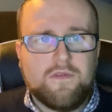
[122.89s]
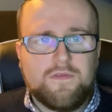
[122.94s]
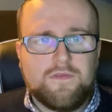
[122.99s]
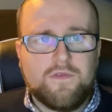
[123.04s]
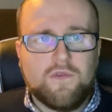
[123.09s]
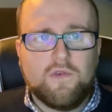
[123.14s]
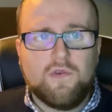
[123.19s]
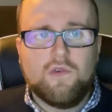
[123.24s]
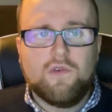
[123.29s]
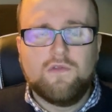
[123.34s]

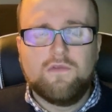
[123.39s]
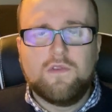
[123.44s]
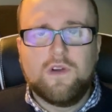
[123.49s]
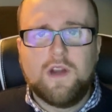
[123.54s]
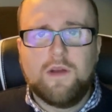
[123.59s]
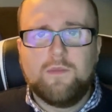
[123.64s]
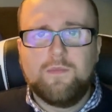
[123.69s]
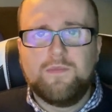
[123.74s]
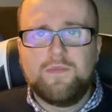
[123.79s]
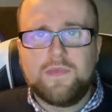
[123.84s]

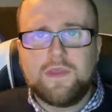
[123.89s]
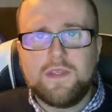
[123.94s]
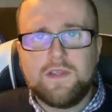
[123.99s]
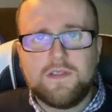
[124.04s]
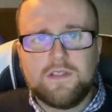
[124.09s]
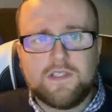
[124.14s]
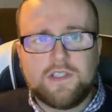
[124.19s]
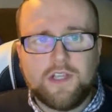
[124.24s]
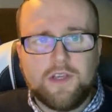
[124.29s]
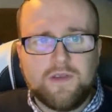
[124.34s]
for
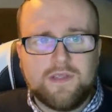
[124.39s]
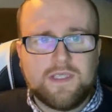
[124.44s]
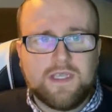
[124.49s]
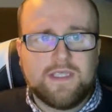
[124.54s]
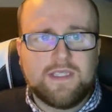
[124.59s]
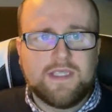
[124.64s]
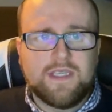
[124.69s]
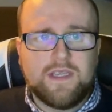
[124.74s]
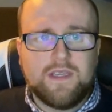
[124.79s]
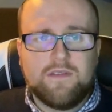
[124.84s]
Stoke
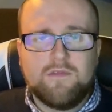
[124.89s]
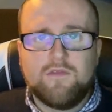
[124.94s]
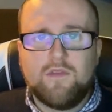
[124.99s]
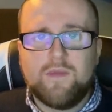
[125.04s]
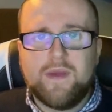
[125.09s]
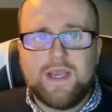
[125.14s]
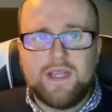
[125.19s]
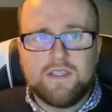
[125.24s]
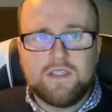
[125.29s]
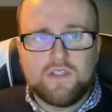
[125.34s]
City.
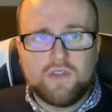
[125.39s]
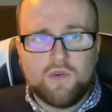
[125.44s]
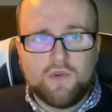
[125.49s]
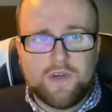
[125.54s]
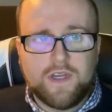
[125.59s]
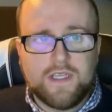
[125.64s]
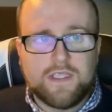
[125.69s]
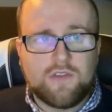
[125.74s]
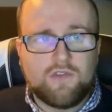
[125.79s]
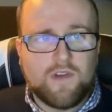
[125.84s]
Romain
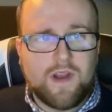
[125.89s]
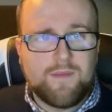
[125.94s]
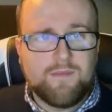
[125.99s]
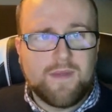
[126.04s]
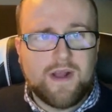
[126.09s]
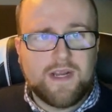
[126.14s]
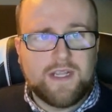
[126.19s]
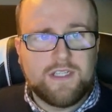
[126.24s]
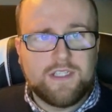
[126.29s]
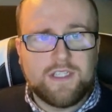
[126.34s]
Sawyer's great
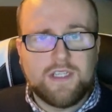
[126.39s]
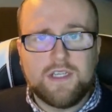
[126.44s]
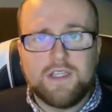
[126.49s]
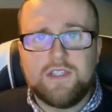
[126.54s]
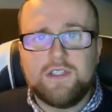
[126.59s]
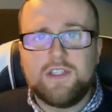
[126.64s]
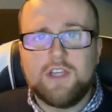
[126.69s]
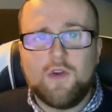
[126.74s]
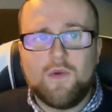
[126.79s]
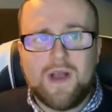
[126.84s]
manager.
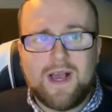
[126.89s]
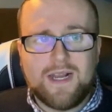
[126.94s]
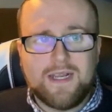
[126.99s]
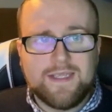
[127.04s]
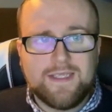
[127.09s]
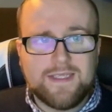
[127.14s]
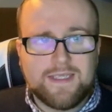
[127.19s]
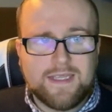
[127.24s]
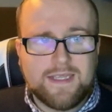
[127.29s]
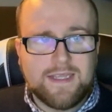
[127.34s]
Joe
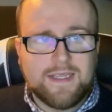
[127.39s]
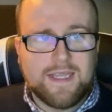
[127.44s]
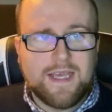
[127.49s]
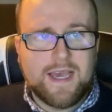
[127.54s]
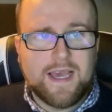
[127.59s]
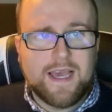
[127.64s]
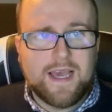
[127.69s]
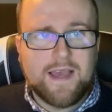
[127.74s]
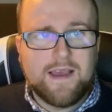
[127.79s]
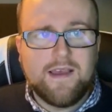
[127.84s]
Allen's in
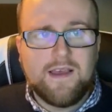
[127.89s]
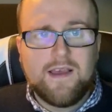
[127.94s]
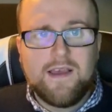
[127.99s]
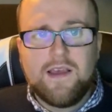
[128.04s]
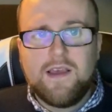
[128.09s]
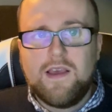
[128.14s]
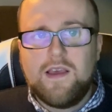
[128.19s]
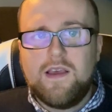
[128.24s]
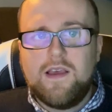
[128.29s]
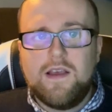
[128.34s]
there.
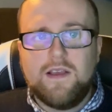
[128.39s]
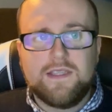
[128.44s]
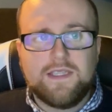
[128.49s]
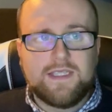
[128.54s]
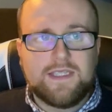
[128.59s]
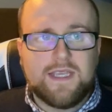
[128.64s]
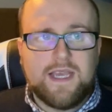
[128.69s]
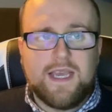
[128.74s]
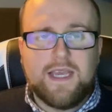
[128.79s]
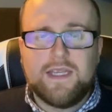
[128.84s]
As I
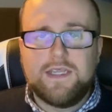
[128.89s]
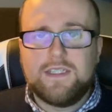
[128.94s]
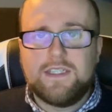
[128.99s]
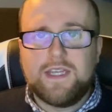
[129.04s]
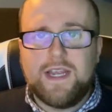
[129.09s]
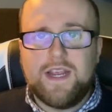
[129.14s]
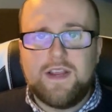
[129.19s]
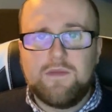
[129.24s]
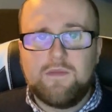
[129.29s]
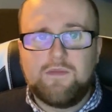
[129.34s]
said,
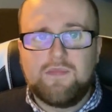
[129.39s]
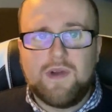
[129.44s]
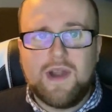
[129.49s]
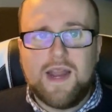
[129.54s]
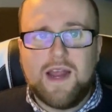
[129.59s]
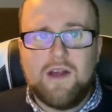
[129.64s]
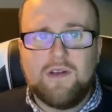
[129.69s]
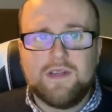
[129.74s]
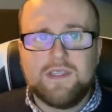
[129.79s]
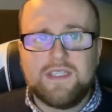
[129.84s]
Jacob
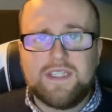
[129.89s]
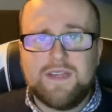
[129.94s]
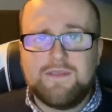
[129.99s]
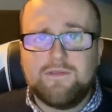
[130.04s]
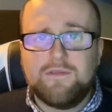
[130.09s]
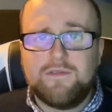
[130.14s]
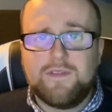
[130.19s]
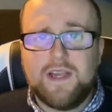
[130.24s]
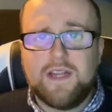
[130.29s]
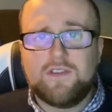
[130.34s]
Brown and
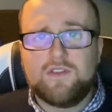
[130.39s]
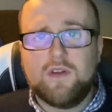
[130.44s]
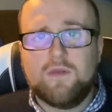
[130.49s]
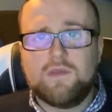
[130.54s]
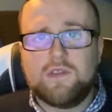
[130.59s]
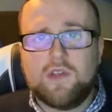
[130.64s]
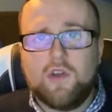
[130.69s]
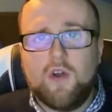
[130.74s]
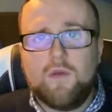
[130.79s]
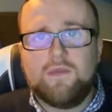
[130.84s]
Stephen Fletcher up
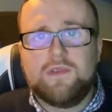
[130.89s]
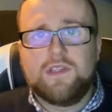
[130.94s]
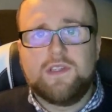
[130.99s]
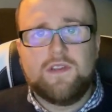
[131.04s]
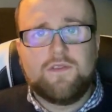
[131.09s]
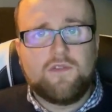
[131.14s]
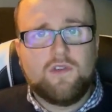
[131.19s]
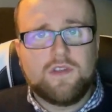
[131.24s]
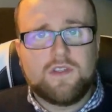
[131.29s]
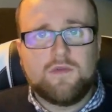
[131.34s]
top. So
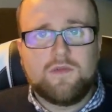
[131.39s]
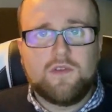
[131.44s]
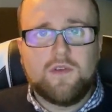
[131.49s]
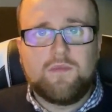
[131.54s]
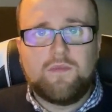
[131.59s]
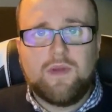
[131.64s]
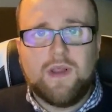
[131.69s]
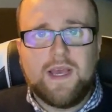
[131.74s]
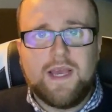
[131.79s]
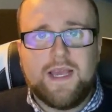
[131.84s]
they've got some
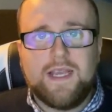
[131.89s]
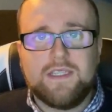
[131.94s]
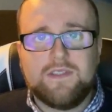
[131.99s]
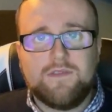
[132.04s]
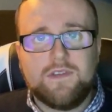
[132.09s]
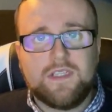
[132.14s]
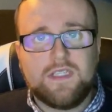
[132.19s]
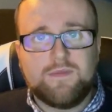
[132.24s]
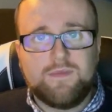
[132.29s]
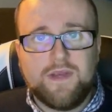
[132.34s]
good players of
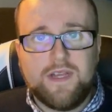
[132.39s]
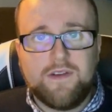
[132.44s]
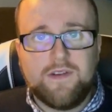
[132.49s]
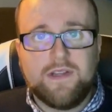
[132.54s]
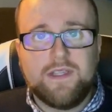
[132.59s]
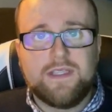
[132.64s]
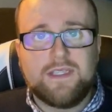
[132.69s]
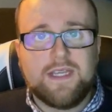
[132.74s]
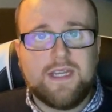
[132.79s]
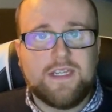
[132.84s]

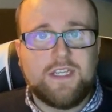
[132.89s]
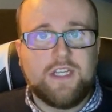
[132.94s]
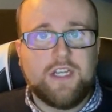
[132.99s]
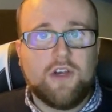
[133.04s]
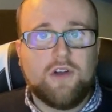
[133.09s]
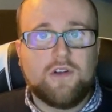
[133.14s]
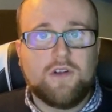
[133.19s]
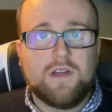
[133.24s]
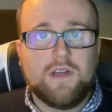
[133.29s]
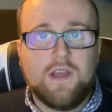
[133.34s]
experience and
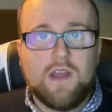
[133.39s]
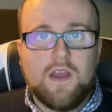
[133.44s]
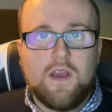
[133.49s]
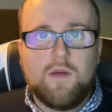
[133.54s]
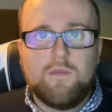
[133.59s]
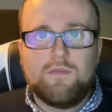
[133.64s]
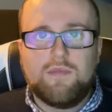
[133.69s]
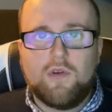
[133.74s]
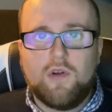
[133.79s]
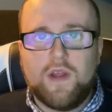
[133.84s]
young,
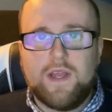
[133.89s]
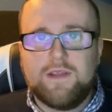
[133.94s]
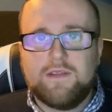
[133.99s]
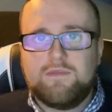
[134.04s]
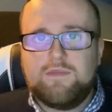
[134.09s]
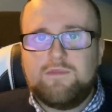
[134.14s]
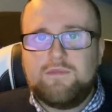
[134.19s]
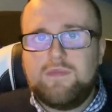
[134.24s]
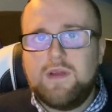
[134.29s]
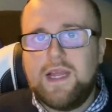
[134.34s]
bright
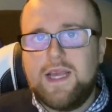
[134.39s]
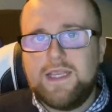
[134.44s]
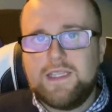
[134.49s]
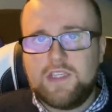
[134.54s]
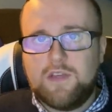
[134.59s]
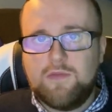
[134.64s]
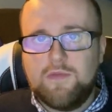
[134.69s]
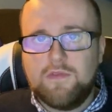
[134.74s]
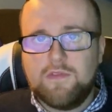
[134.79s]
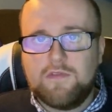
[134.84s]
players
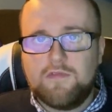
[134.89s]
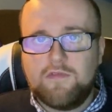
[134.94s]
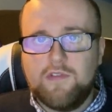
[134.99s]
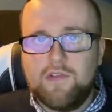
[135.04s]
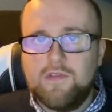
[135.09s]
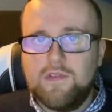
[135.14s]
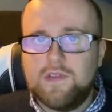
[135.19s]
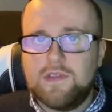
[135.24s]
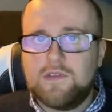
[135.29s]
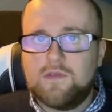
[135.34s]
coming
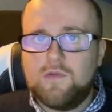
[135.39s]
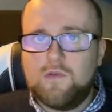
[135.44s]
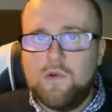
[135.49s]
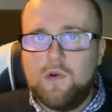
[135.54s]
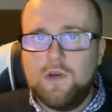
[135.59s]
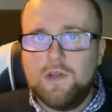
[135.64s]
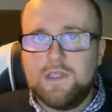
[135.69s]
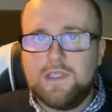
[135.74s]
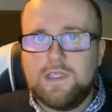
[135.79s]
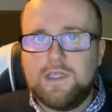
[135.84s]
through the
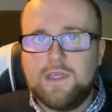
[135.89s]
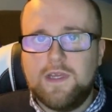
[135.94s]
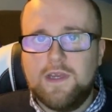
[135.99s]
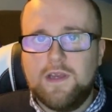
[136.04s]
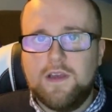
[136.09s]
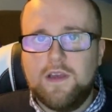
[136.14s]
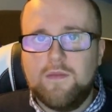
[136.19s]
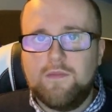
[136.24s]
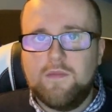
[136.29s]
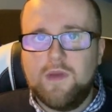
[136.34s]
squad.
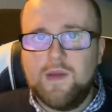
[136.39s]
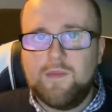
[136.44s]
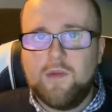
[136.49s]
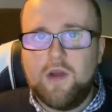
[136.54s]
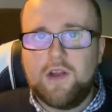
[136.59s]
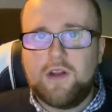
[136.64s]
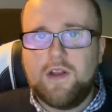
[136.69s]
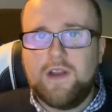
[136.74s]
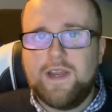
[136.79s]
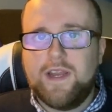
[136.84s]
And
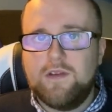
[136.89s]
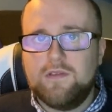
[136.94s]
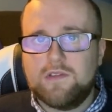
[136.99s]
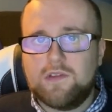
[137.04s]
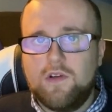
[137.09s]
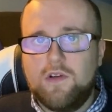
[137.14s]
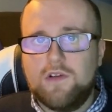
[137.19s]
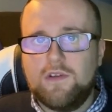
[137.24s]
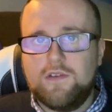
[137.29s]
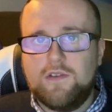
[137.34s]
Michael O'Neill's
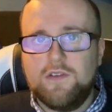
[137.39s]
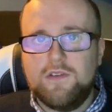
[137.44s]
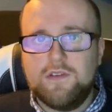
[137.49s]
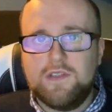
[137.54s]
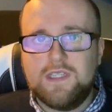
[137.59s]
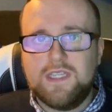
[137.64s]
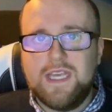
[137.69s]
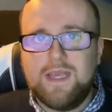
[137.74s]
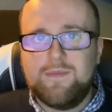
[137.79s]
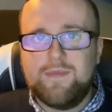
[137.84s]
got a good
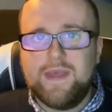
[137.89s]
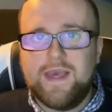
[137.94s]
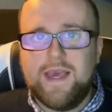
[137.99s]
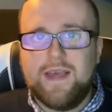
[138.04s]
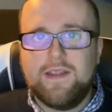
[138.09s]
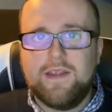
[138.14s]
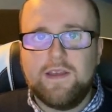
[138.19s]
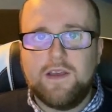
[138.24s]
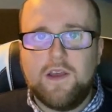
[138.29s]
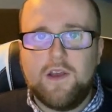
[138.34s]
team there
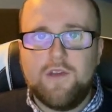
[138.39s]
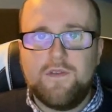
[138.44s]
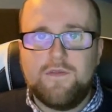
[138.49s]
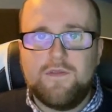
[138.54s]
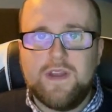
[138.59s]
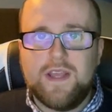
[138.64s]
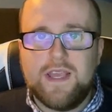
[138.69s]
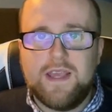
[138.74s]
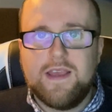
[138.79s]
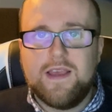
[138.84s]
that
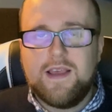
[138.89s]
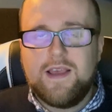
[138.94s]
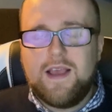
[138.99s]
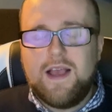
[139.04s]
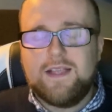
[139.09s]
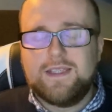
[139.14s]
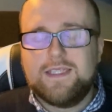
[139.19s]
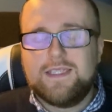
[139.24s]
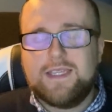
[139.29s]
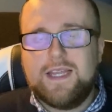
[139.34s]
hopefully,
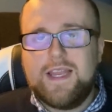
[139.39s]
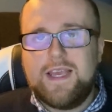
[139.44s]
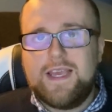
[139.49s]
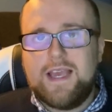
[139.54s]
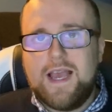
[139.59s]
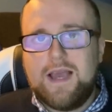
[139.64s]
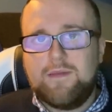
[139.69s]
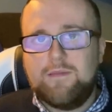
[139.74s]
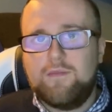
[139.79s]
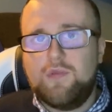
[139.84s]
as I said, he
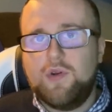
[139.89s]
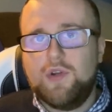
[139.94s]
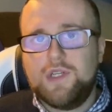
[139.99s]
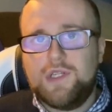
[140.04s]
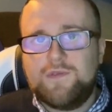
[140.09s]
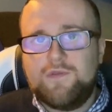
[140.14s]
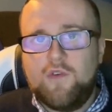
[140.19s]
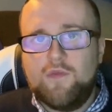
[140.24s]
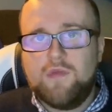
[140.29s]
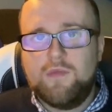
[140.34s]
can push
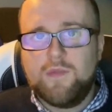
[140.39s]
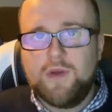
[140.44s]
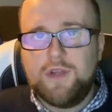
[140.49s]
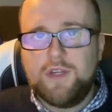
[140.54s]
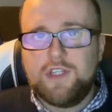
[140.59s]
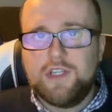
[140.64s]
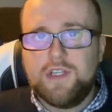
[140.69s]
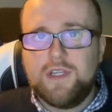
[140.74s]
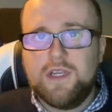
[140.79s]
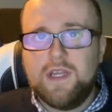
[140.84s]
for
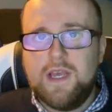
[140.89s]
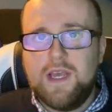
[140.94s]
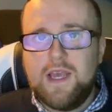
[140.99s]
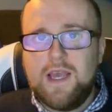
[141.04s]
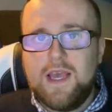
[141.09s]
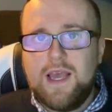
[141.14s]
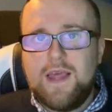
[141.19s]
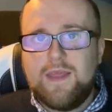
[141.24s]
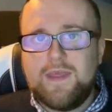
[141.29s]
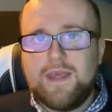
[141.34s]
promotion
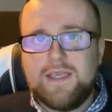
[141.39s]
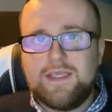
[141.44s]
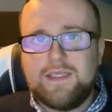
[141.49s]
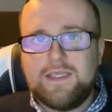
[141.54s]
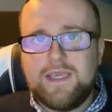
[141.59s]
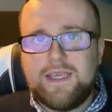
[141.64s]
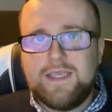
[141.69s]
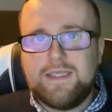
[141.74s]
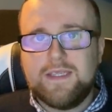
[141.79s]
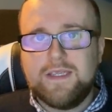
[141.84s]
this
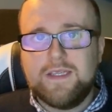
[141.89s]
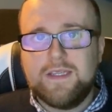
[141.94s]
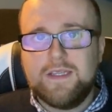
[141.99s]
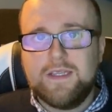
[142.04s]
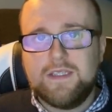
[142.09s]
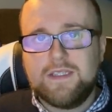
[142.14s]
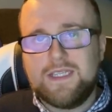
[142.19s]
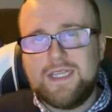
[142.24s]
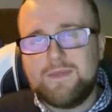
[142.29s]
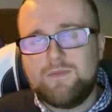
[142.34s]
season.
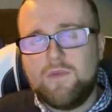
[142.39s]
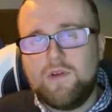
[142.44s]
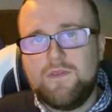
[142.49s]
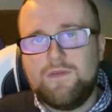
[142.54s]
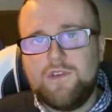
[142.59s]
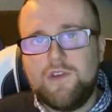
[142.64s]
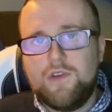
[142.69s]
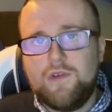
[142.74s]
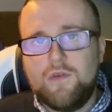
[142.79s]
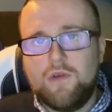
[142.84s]
So that's my
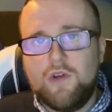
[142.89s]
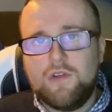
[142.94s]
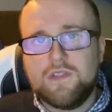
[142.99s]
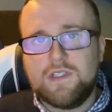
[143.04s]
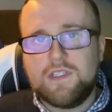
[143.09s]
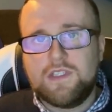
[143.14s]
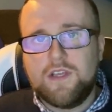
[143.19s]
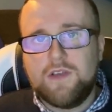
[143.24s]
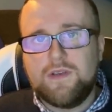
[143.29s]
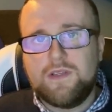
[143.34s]
view on
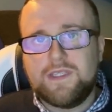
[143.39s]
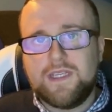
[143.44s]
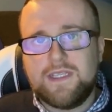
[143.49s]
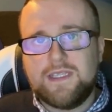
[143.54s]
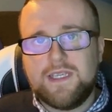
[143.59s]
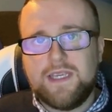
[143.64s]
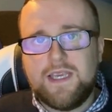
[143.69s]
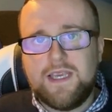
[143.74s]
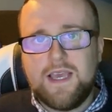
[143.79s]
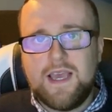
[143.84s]
Stoke
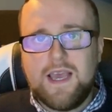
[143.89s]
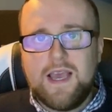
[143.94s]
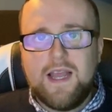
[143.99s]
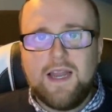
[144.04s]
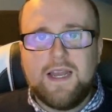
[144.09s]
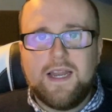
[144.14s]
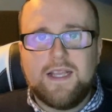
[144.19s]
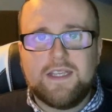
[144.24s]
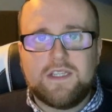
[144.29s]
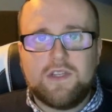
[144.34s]
City.
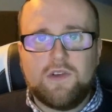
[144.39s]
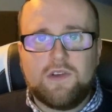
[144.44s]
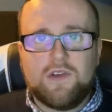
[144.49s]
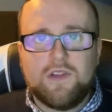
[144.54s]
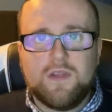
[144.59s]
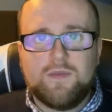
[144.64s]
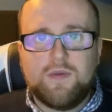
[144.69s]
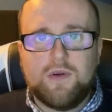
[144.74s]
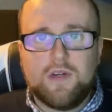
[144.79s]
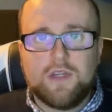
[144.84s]
Let's look at
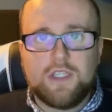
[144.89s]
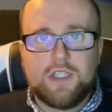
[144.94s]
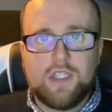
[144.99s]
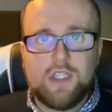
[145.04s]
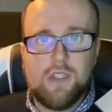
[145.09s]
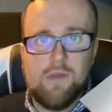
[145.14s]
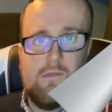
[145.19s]
the Posh.